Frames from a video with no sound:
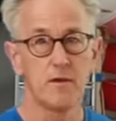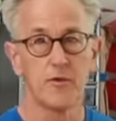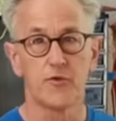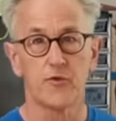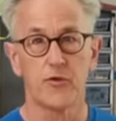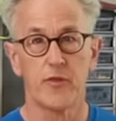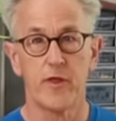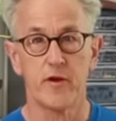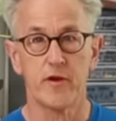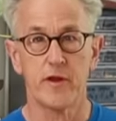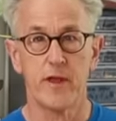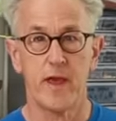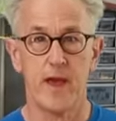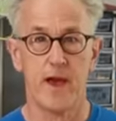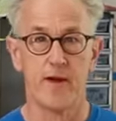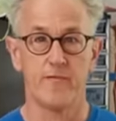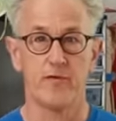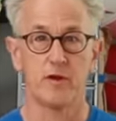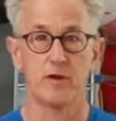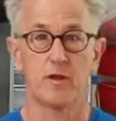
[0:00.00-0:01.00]
So there you
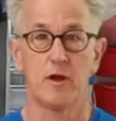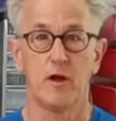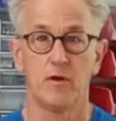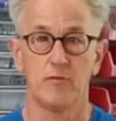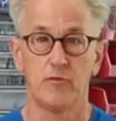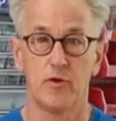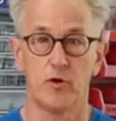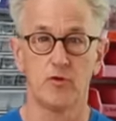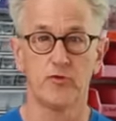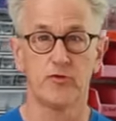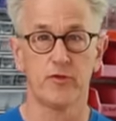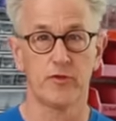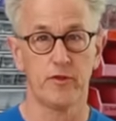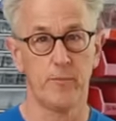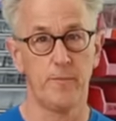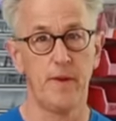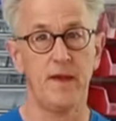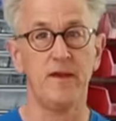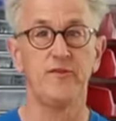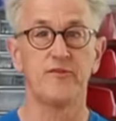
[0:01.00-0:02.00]
have it. Those are the
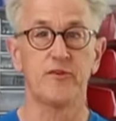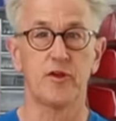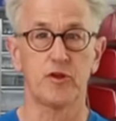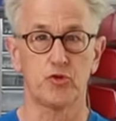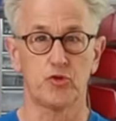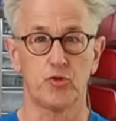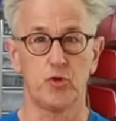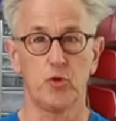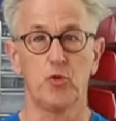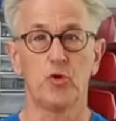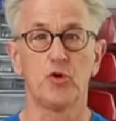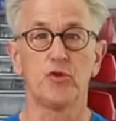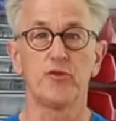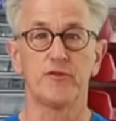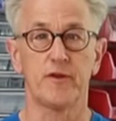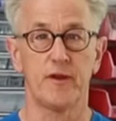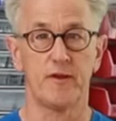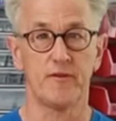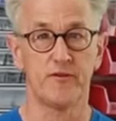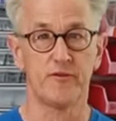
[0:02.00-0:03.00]
basic
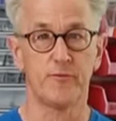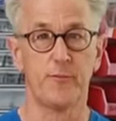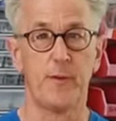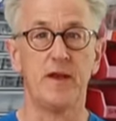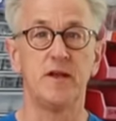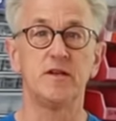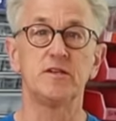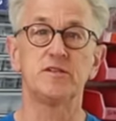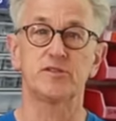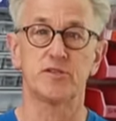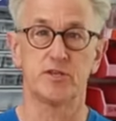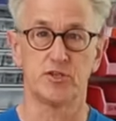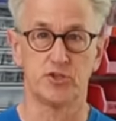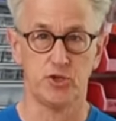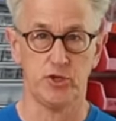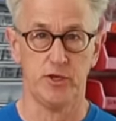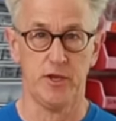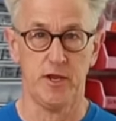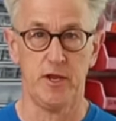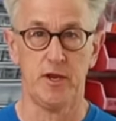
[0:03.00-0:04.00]
tools and space that
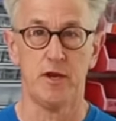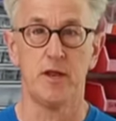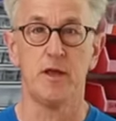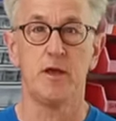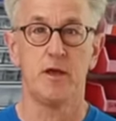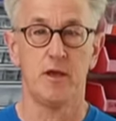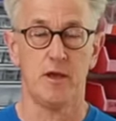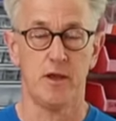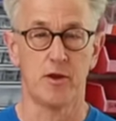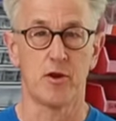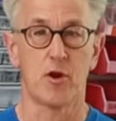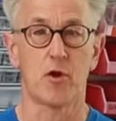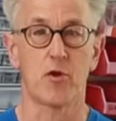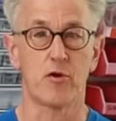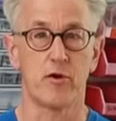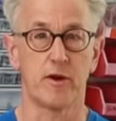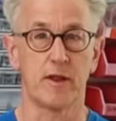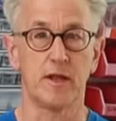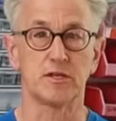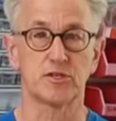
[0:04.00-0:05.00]
you need in
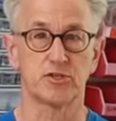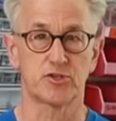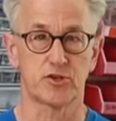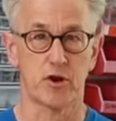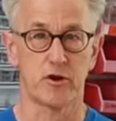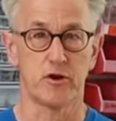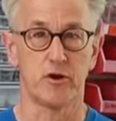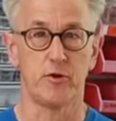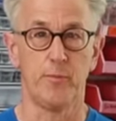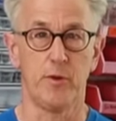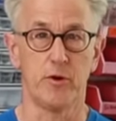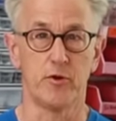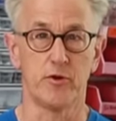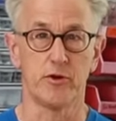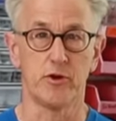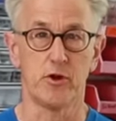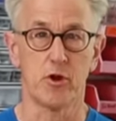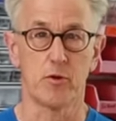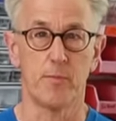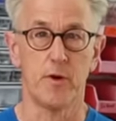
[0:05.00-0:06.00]
order to get started
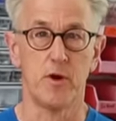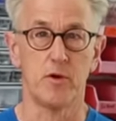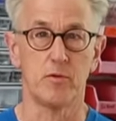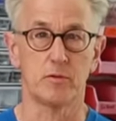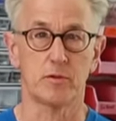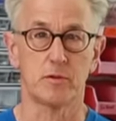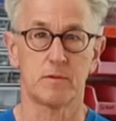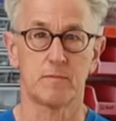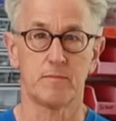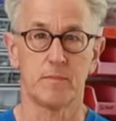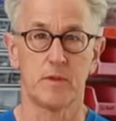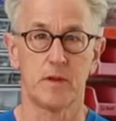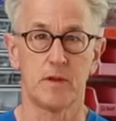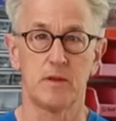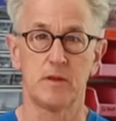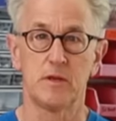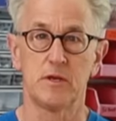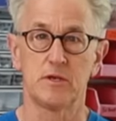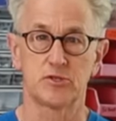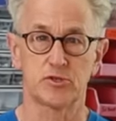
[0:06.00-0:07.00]
building your boat.
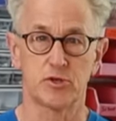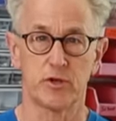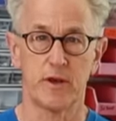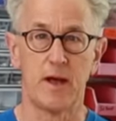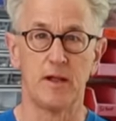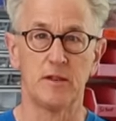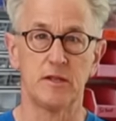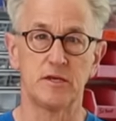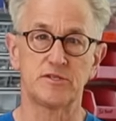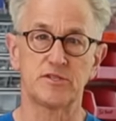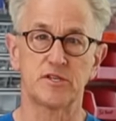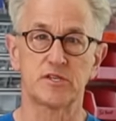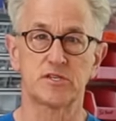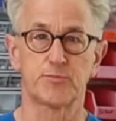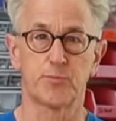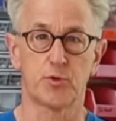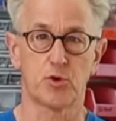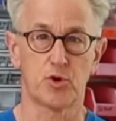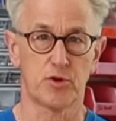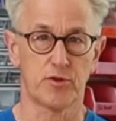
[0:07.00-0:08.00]
So now let's
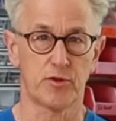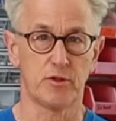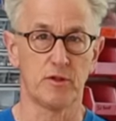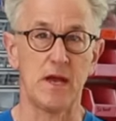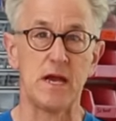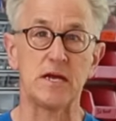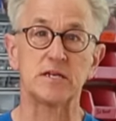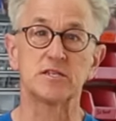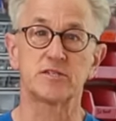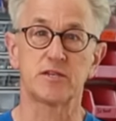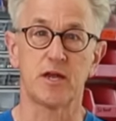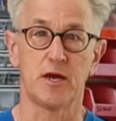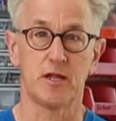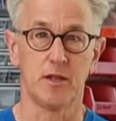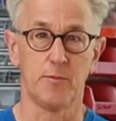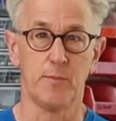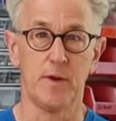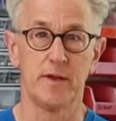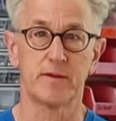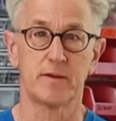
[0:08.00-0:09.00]
explore the last
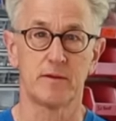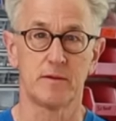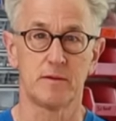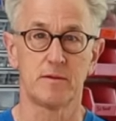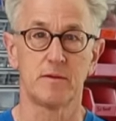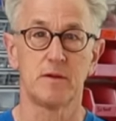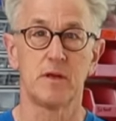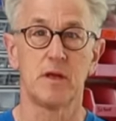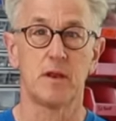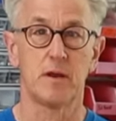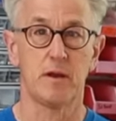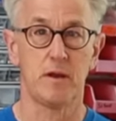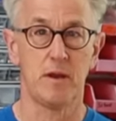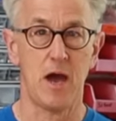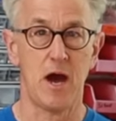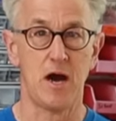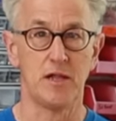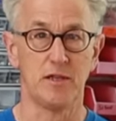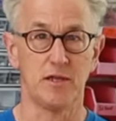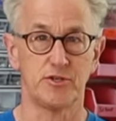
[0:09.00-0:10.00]
element,
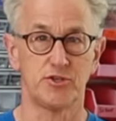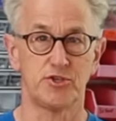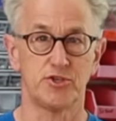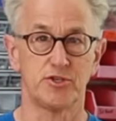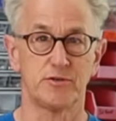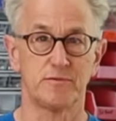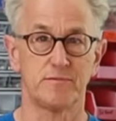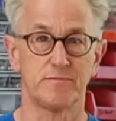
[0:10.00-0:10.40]
knowledge.